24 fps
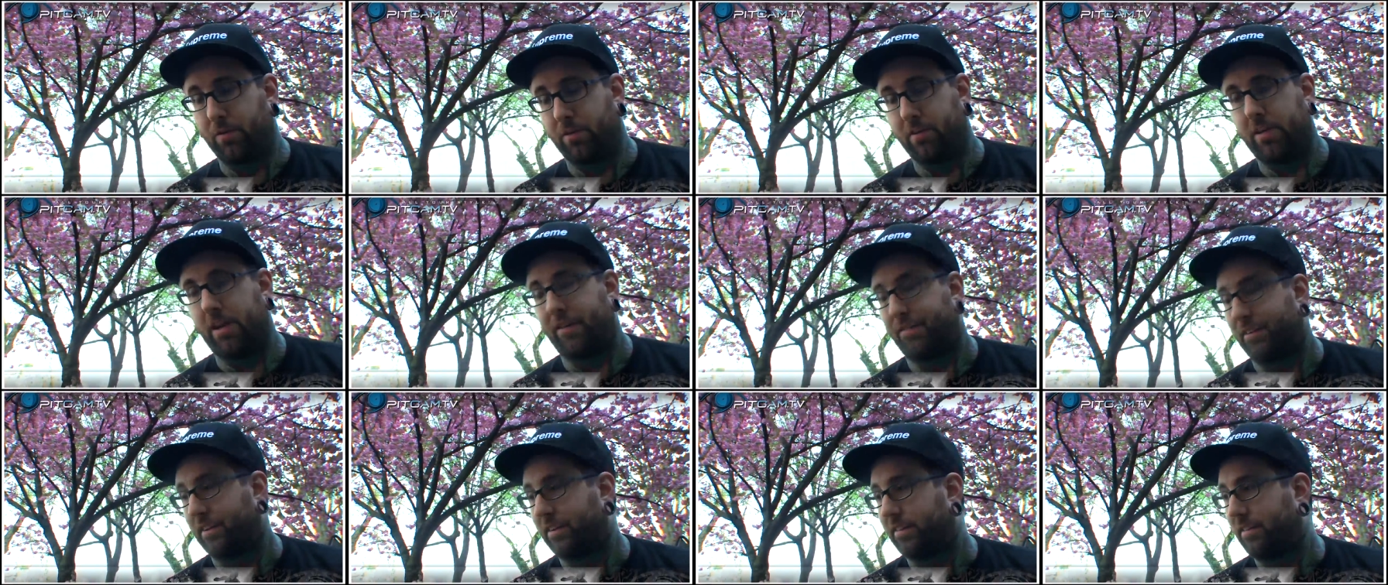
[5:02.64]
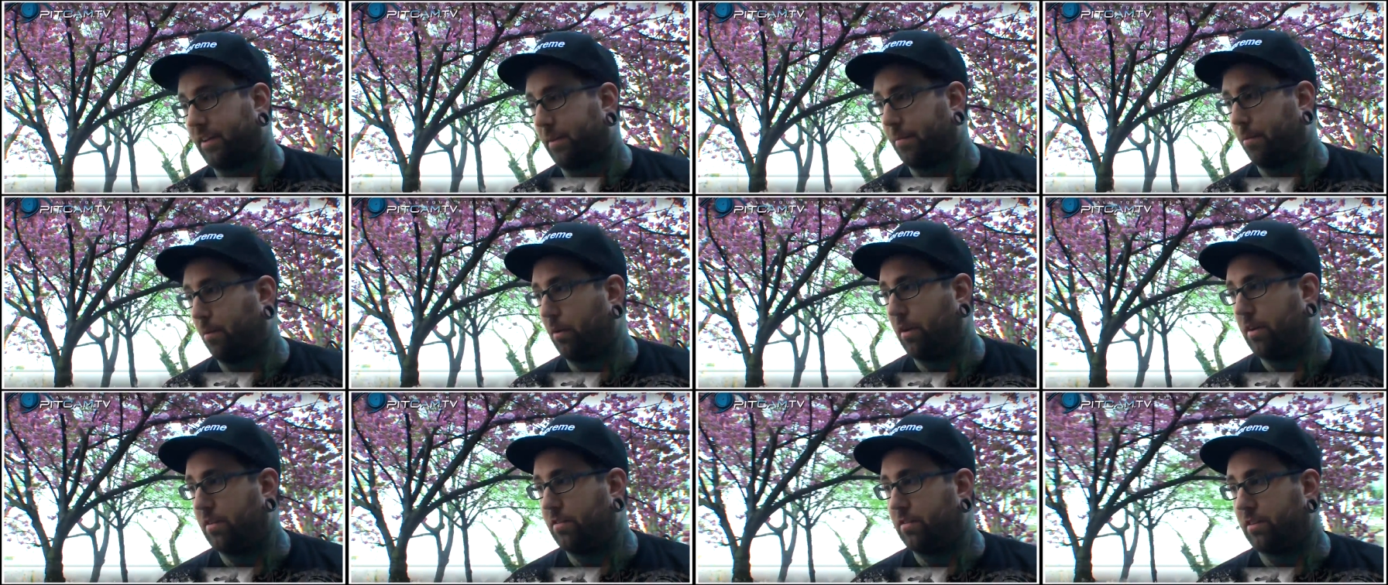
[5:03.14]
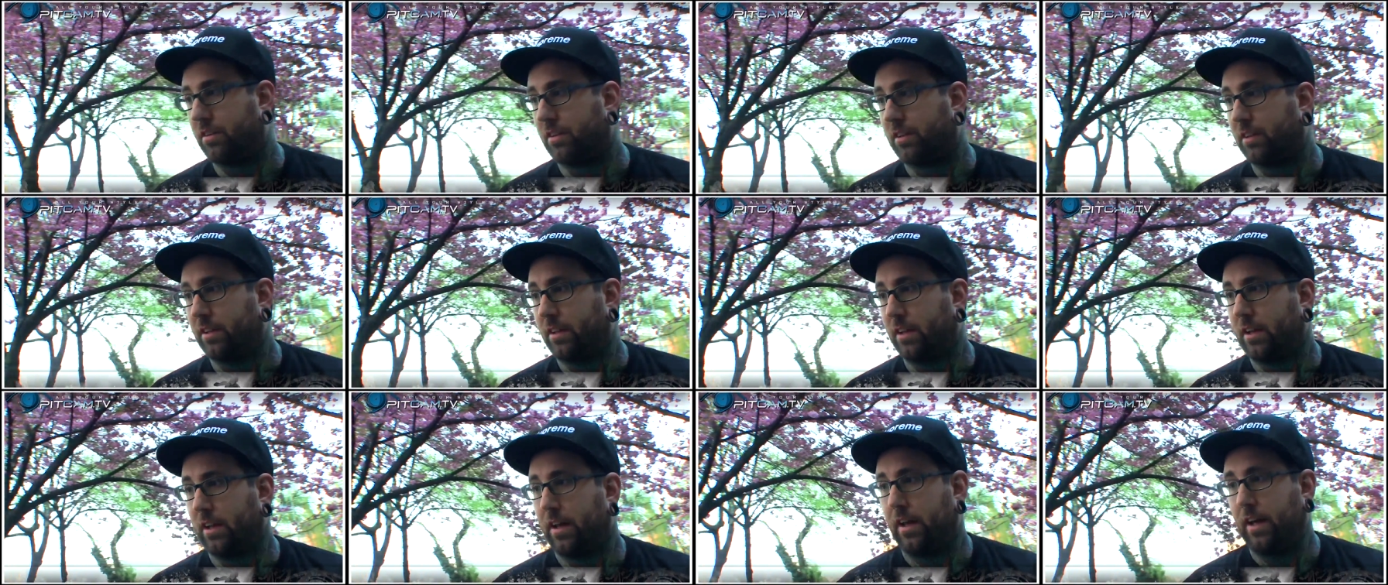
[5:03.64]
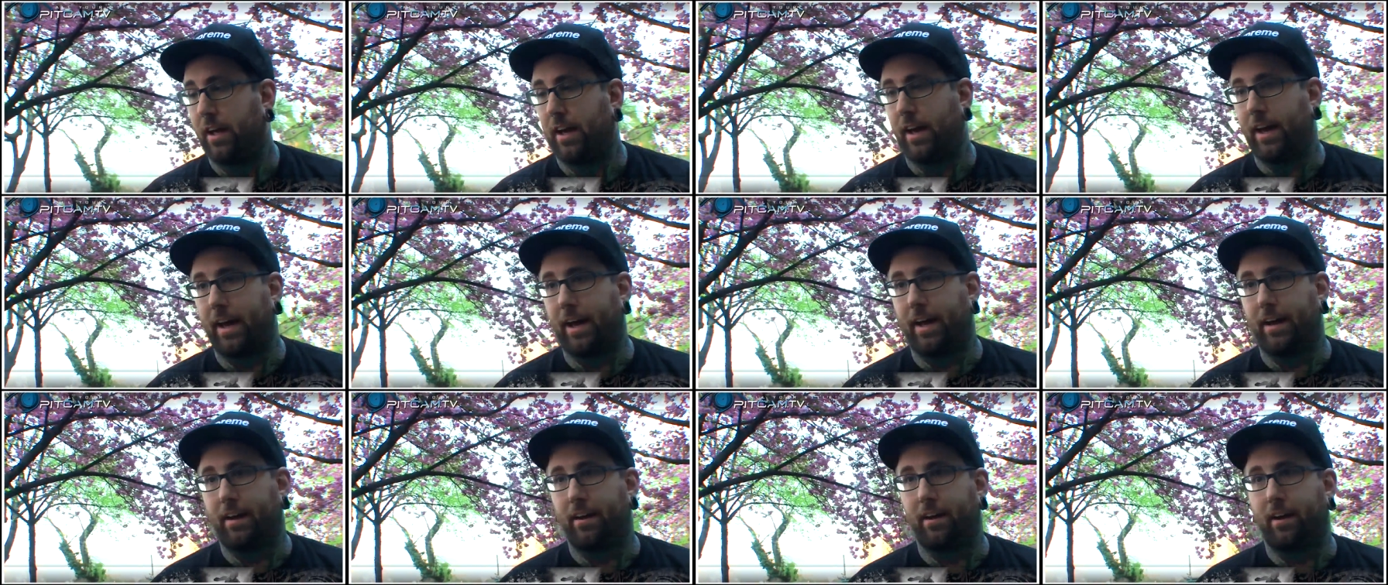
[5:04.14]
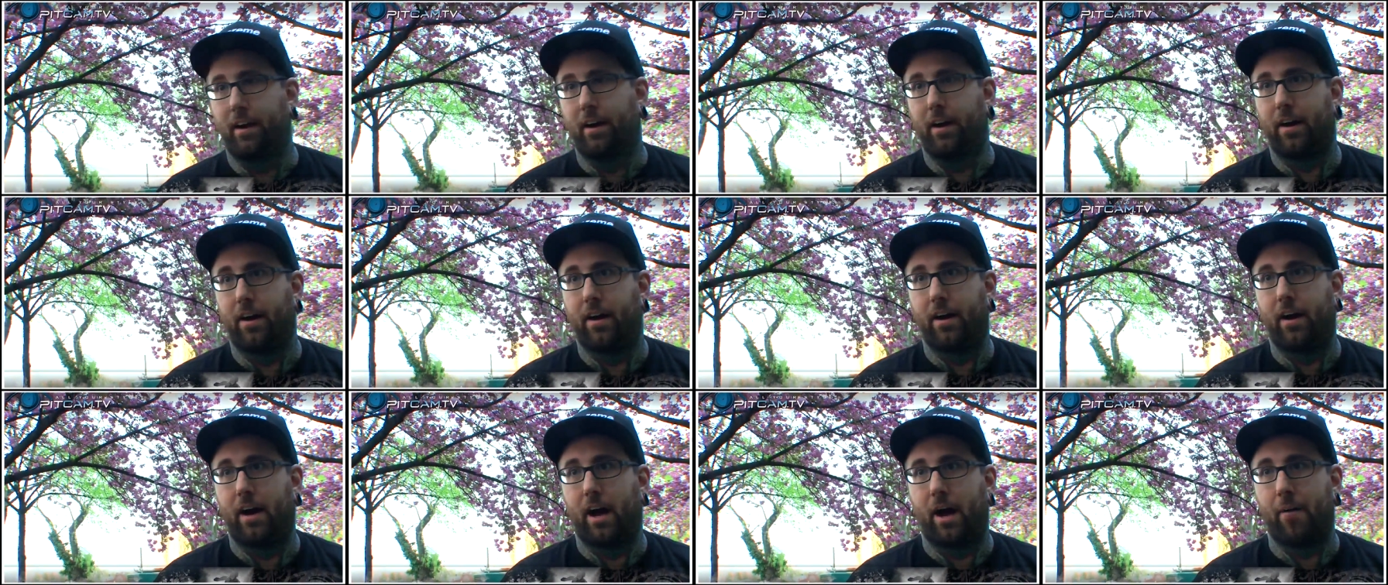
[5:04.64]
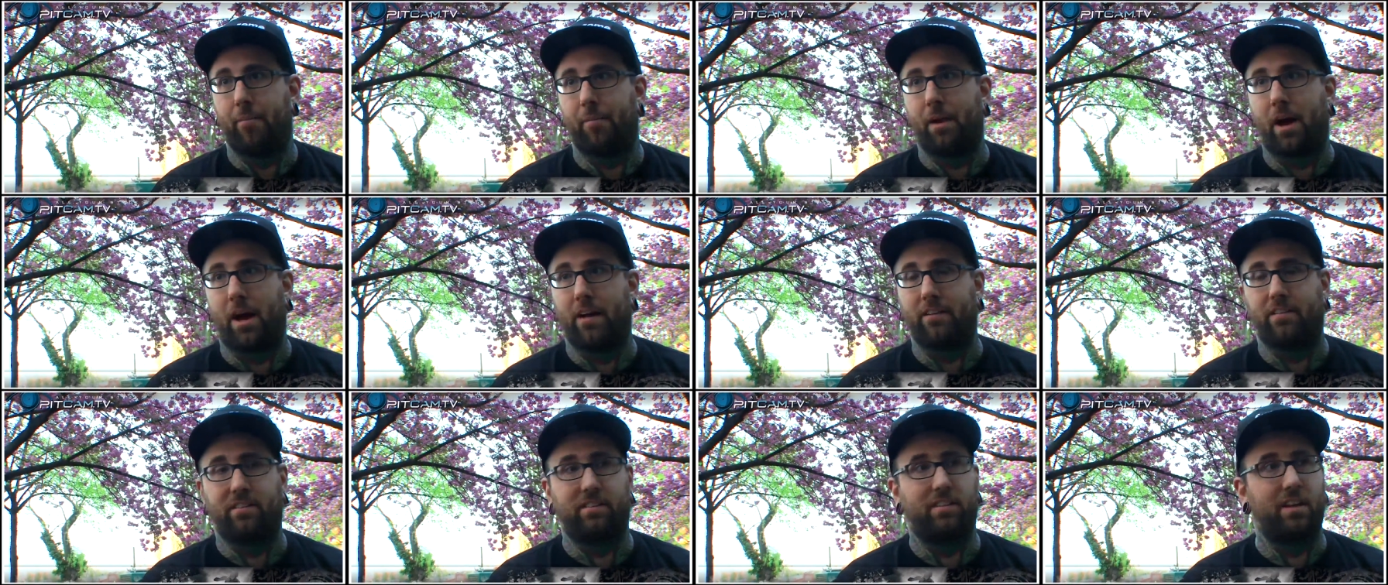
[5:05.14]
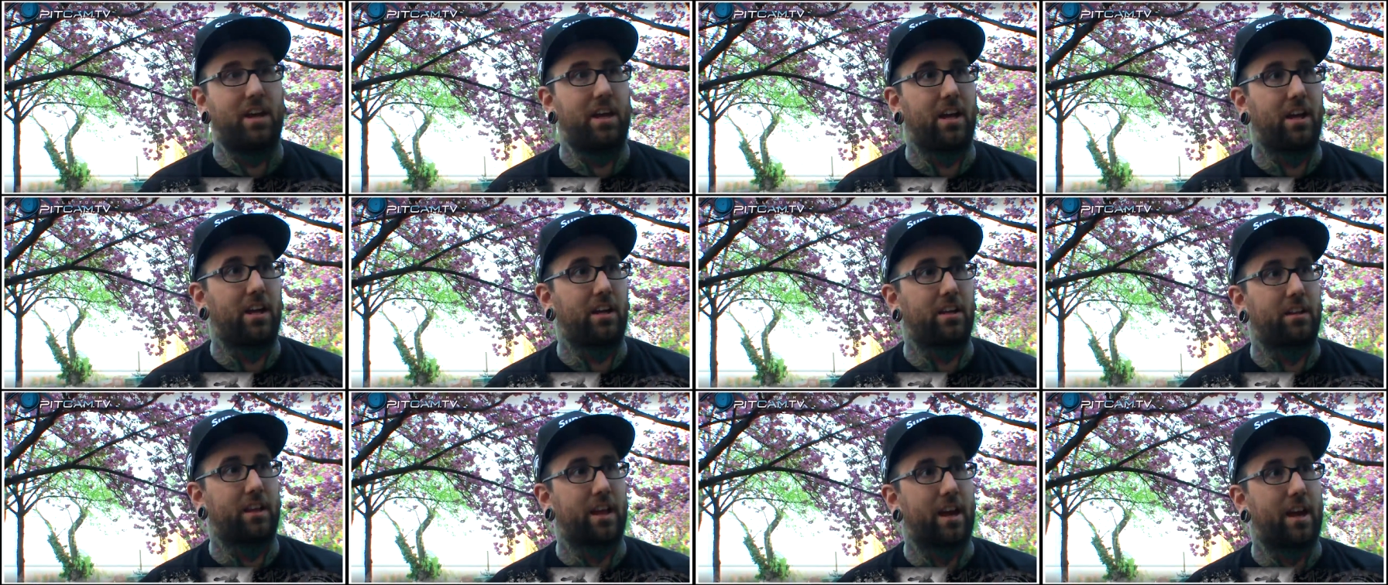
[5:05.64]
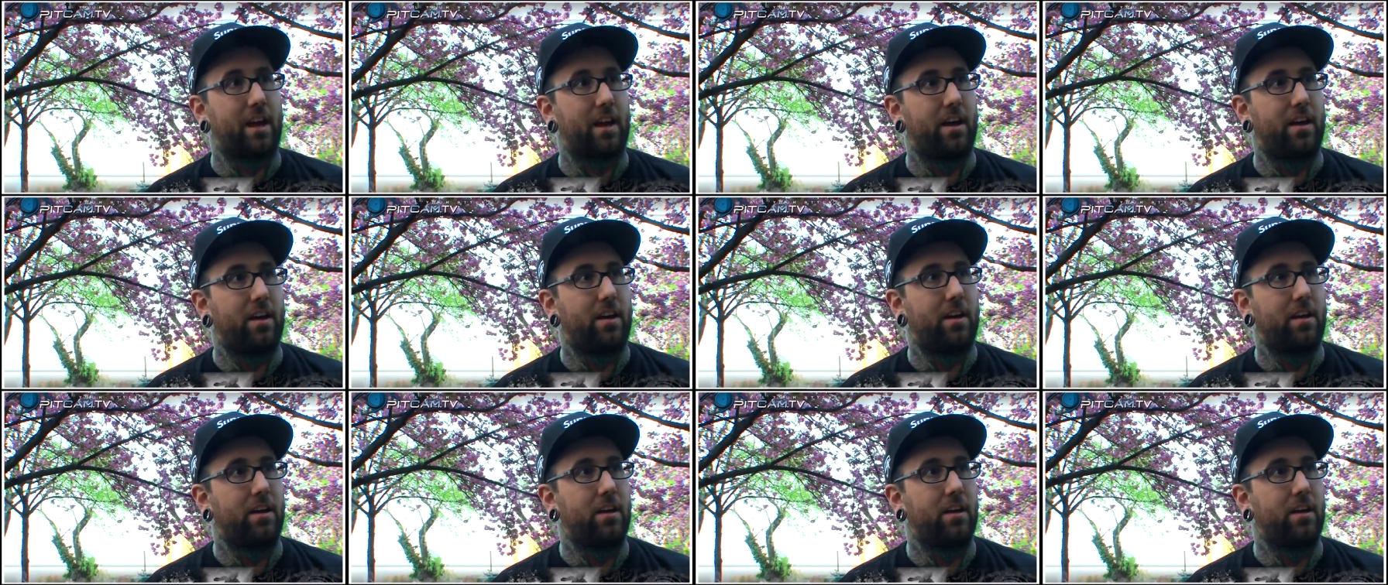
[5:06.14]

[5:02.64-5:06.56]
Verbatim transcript: was a definite separation. And I'm not saying that,